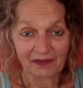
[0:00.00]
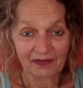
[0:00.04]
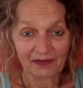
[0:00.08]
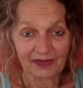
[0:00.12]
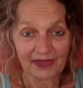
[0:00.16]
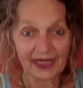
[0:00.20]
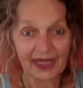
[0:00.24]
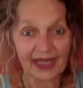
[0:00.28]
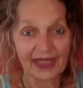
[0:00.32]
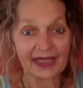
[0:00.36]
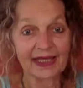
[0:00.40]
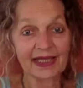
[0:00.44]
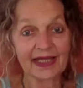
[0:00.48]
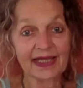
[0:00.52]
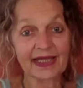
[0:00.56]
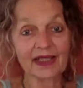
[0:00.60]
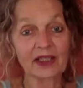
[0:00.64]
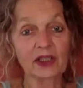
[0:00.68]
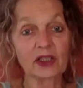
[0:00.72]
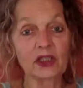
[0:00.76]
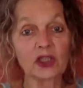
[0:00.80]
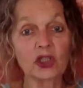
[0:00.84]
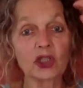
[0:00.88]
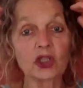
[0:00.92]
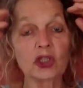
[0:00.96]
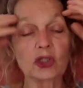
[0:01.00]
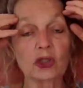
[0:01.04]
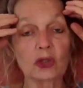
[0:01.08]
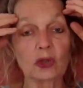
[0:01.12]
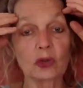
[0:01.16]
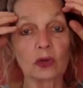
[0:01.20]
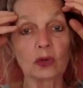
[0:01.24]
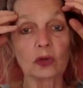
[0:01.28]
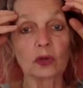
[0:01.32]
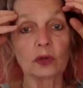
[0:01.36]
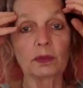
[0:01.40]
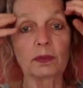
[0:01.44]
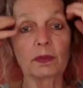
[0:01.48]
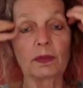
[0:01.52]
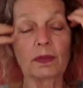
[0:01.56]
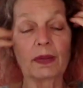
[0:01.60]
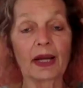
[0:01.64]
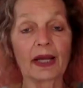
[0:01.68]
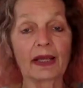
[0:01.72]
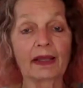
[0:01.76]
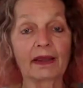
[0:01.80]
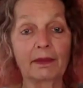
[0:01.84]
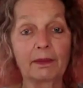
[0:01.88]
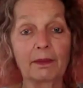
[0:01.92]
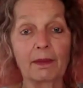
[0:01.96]
that is controlled
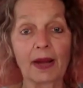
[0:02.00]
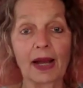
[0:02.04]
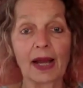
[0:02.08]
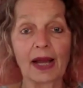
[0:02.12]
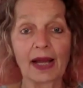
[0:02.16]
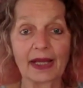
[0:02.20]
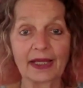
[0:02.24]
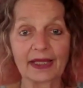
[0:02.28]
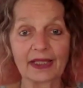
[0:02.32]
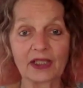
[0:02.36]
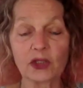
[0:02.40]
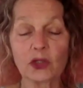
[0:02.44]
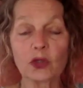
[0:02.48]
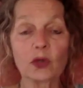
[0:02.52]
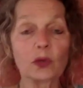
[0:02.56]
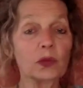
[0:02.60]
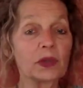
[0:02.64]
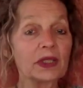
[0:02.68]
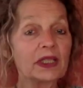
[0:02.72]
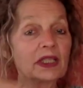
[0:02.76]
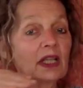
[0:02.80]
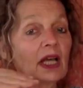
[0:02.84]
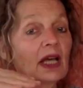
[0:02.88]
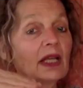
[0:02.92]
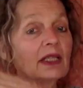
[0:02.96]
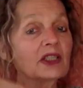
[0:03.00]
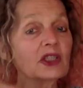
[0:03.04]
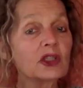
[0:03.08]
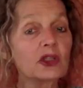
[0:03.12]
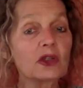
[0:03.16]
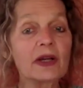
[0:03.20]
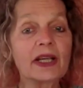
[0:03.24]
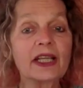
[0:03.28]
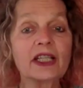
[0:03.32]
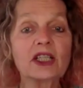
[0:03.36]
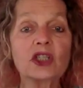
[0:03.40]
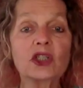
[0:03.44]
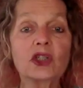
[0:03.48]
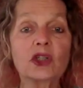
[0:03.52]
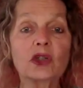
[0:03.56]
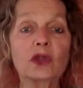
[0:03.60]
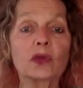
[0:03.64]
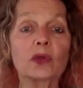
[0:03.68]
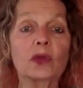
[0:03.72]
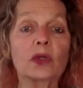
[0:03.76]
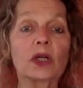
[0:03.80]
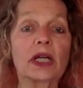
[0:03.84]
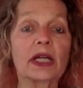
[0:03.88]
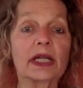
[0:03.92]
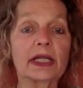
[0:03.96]
by the mind. So we're not trying
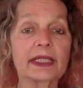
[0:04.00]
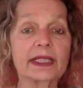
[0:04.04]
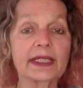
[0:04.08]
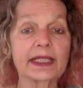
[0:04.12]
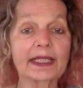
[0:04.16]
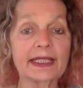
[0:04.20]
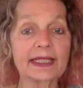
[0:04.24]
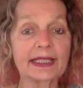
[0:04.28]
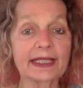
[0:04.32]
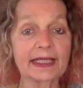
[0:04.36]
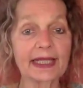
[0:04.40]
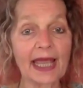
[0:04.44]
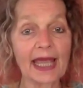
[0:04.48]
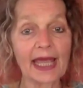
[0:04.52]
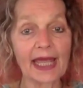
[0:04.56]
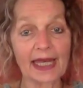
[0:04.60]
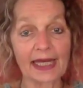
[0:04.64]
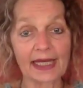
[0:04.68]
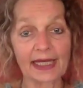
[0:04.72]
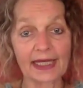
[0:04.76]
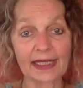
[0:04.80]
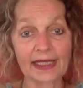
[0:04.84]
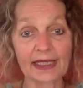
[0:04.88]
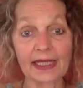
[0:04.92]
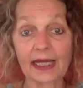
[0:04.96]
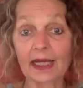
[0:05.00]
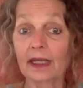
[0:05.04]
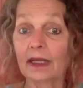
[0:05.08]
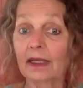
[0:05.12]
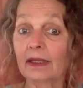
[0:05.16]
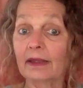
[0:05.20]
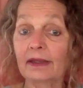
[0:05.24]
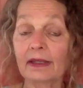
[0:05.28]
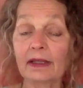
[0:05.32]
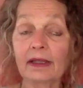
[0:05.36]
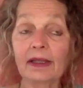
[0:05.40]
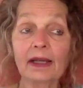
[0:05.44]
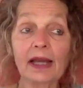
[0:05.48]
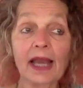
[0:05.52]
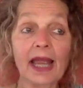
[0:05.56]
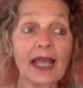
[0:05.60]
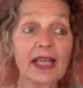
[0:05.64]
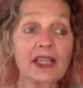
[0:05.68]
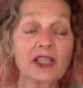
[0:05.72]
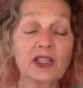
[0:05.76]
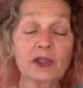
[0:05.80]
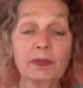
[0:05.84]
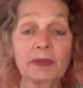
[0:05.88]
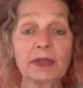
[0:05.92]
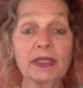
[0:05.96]
to ascend. There
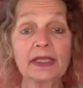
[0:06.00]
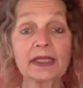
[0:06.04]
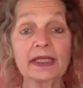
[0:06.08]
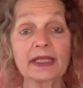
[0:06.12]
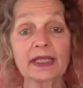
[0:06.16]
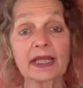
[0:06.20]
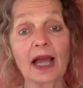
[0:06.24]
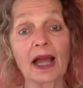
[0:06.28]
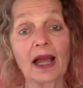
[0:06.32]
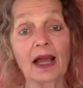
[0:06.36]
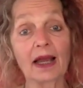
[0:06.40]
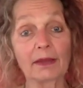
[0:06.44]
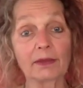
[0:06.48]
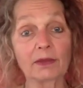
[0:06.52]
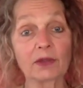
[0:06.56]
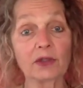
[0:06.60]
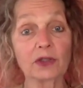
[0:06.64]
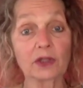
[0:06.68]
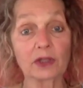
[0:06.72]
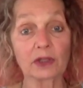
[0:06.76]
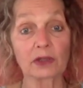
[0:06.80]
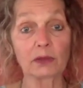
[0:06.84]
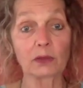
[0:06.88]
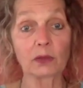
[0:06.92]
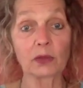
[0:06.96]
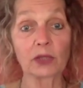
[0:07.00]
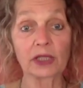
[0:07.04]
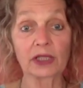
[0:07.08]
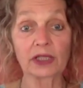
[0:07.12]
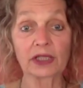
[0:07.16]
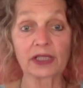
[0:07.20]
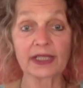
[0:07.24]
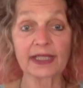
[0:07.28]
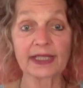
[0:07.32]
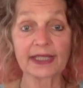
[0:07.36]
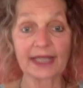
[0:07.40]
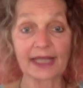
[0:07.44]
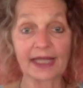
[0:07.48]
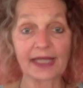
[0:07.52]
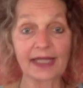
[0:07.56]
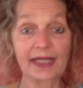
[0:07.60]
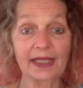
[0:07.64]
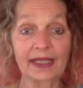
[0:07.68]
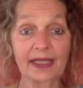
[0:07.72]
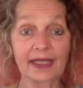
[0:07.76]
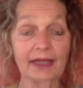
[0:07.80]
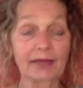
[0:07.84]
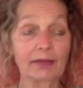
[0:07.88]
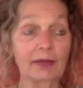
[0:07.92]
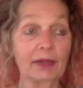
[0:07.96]
has been times where
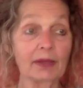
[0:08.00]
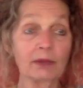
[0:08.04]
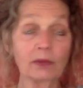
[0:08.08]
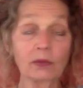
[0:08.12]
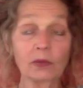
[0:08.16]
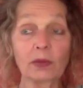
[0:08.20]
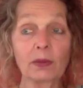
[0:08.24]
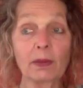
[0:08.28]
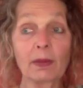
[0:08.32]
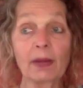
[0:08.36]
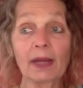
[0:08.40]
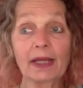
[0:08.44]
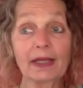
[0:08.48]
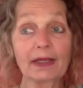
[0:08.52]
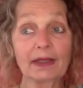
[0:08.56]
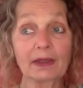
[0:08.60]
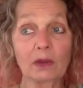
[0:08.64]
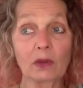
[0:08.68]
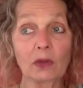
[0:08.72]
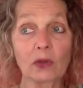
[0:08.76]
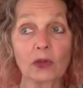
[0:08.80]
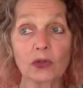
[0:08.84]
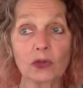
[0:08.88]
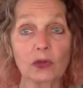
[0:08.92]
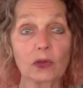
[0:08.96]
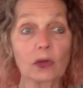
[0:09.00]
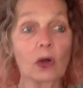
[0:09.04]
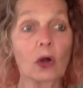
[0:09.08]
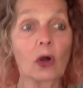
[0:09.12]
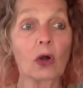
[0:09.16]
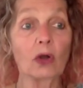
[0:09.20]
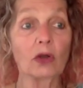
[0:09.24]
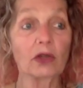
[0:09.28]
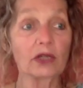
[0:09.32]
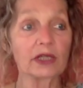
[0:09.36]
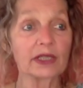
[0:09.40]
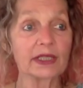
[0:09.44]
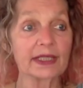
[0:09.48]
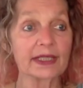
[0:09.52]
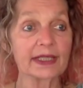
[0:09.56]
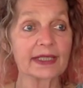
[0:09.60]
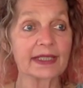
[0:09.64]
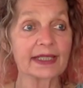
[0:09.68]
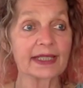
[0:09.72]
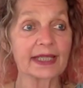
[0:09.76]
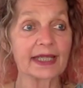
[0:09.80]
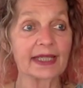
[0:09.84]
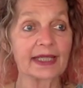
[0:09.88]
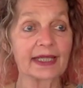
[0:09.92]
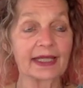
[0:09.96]
ascending, and we might also call this
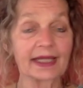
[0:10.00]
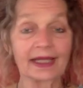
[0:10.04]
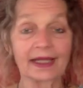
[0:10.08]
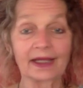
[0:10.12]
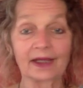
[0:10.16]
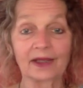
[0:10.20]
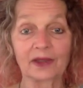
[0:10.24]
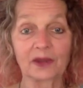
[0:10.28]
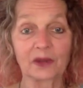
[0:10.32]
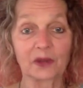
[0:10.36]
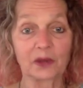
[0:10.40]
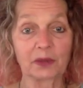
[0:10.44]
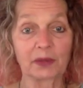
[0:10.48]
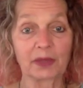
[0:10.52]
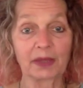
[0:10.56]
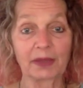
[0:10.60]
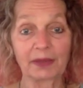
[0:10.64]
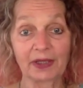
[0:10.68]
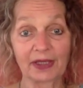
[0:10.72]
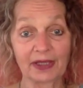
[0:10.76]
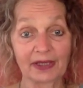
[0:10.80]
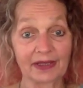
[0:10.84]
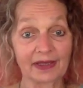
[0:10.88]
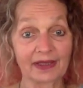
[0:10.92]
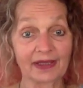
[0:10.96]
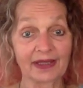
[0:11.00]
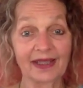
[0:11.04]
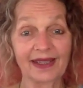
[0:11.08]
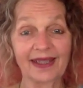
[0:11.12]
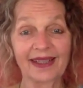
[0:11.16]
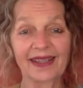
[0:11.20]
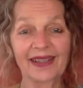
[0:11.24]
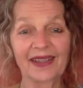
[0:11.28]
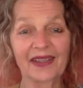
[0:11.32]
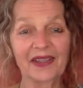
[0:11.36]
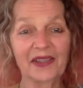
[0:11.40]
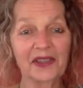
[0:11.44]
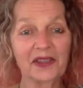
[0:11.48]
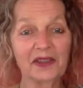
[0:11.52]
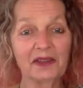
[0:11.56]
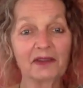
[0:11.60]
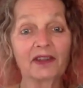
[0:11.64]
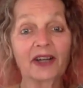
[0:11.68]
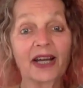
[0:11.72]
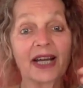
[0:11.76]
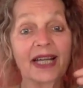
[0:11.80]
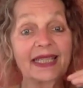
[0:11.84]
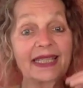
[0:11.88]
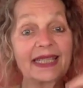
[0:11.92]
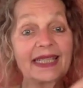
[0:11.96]
ascending or maybe a
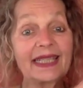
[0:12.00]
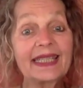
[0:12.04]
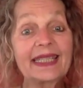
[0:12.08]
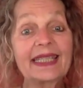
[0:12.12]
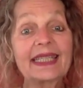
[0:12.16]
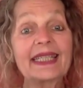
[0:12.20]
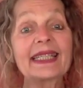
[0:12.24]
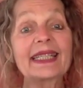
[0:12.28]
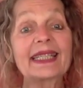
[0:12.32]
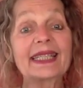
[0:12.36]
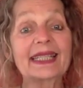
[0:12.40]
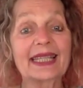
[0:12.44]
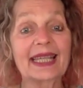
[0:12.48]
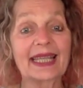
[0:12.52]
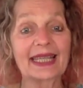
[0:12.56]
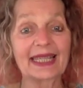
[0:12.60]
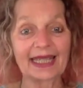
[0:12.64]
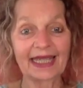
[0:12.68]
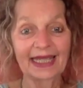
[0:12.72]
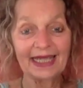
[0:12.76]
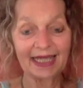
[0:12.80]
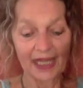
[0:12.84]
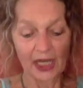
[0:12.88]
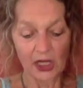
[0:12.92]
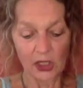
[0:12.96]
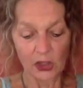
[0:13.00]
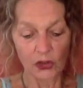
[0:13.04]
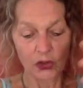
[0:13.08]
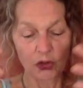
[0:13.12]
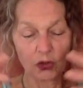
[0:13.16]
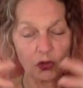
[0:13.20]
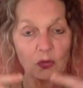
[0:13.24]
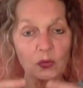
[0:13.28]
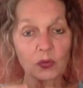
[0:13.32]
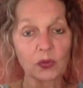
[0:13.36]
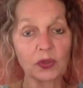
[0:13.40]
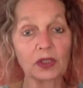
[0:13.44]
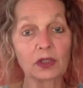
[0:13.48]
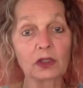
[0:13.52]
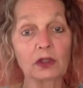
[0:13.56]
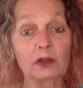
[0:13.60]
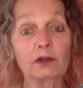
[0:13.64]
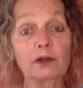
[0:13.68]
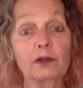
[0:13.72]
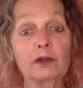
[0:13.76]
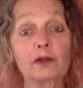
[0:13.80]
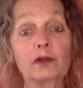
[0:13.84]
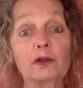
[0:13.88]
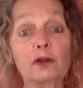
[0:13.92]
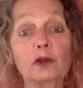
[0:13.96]
divine descending. So we are
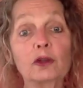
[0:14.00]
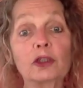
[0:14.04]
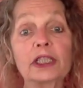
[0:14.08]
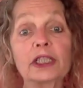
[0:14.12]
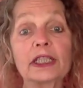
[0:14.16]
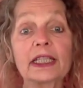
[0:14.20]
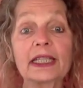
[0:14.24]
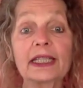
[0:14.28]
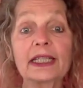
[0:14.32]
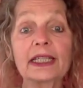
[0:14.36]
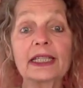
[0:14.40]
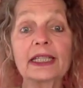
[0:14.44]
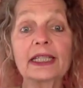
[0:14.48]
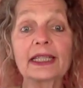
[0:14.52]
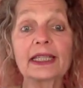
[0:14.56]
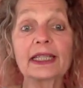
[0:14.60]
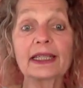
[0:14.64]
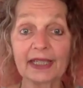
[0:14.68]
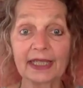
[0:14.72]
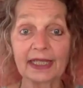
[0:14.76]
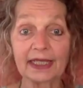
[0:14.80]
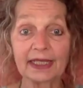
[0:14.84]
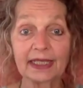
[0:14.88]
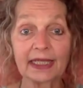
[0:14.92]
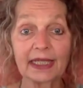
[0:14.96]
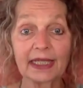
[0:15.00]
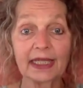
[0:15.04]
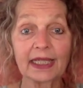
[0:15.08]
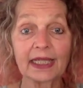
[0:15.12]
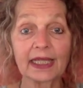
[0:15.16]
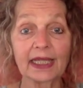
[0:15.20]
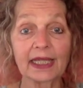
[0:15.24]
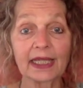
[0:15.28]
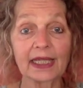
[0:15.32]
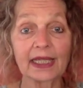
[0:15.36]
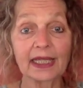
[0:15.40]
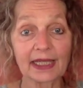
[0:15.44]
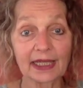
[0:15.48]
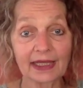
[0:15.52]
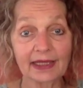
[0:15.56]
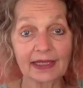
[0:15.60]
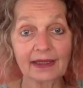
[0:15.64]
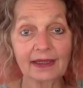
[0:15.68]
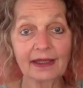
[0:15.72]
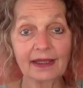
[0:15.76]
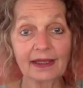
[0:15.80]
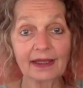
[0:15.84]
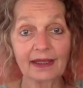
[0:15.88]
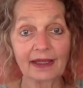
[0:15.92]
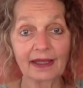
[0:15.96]
fully living it
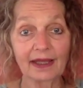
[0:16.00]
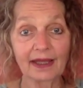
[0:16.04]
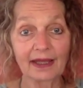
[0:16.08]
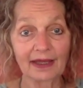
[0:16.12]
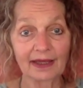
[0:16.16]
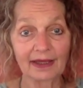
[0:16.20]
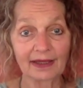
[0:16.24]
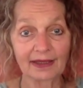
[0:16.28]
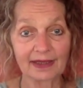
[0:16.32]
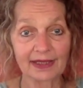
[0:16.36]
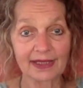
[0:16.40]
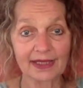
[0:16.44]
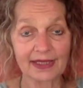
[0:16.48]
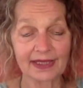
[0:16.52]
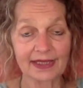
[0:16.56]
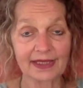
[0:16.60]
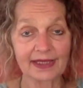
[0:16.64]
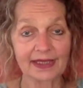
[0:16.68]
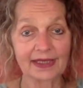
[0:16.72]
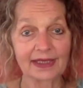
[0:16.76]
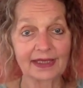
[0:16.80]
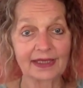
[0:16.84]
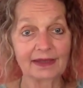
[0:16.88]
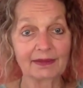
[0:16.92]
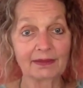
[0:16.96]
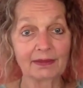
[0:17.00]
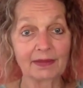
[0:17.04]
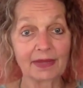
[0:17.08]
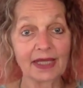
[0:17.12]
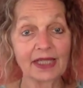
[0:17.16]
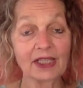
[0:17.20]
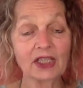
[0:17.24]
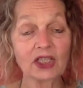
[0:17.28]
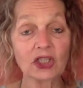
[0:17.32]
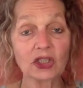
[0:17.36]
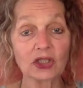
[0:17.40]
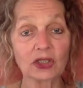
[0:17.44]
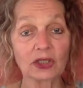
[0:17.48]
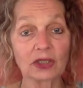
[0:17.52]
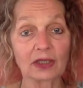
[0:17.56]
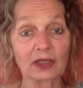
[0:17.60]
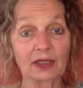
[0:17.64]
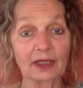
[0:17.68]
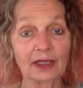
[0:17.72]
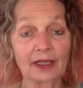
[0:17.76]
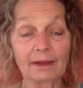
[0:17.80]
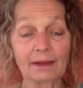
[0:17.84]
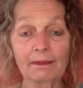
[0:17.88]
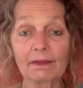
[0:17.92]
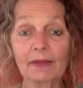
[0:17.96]
in this
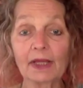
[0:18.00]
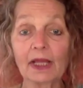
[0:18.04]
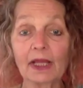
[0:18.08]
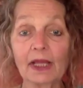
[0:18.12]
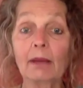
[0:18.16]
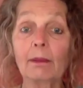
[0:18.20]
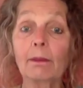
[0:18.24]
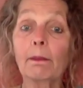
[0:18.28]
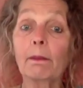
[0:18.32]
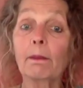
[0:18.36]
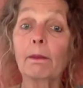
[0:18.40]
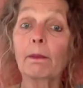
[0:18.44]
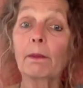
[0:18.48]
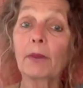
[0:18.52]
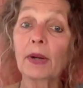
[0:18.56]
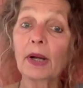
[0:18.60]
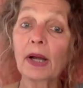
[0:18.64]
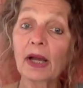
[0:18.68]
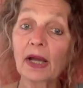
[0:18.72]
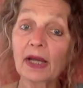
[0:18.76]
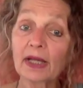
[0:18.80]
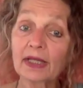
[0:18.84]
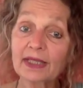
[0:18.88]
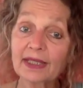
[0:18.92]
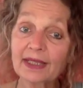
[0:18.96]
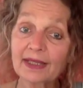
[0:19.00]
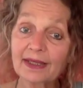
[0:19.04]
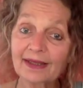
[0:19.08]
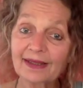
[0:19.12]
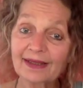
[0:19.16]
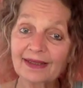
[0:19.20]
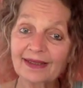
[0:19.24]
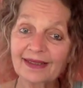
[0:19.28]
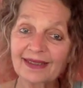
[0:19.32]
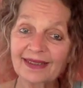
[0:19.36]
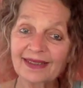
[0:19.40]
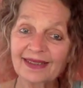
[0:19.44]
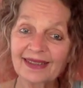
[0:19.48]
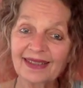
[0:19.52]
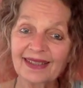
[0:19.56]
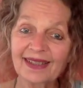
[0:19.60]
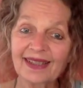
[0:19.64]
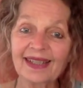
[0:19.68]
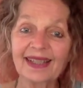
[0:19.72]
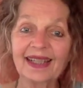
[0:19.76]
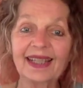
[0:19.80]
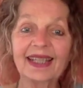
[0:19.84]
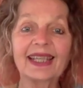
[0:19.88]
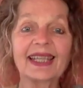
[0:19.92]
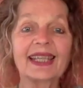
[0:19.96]
dimension, but
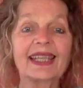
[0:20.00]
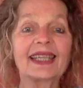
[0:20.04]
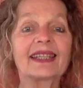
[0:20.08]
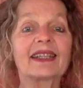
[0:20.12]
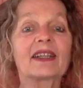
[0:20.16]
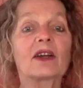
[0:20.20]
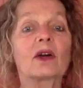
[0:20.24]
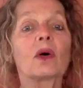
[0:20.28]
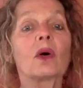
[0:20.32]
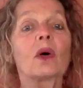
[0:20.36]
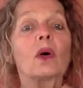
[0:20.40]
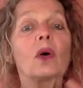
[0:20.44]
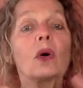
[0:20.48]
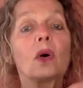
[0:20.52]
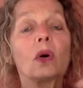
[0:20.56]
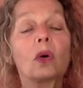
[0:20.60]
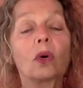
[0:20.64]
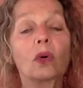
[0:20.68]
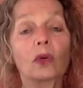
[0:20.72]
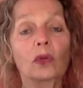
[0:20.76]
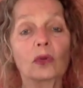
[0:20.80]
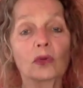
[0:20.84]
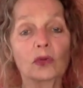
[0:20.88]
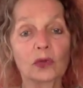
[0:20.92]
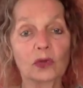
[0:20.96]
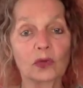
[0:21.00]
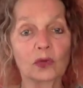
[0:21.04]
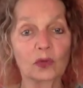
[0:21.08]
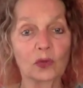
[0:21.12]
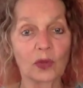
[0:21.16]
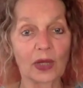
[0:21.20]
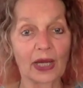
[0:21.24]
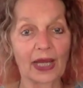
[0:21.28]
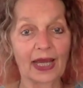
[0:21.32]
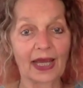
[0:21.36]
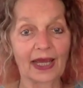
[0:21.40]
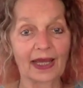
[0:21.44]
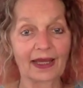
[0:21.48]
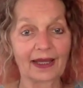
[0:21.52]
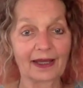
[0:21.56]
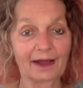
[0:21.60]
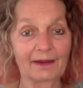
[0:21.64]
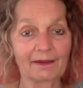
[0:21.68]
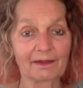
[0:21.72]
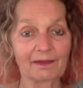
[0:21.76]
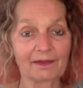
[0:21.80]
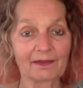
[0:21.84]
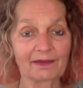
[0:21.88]
in a whole new way.